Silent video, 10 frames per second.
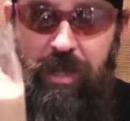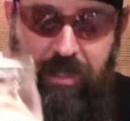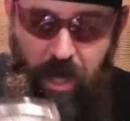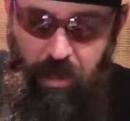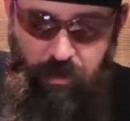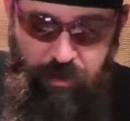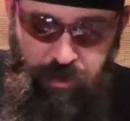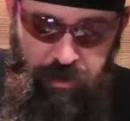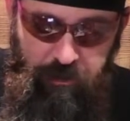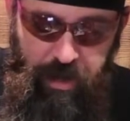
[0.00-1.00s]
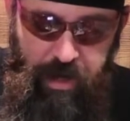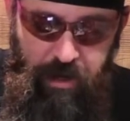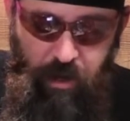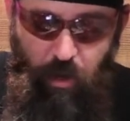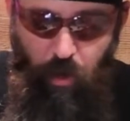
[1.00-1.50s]
of dollars, you can make
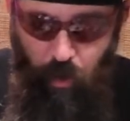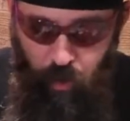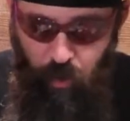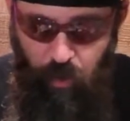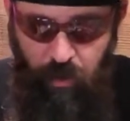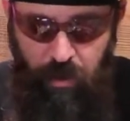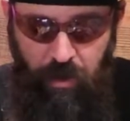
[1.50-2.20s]
a whole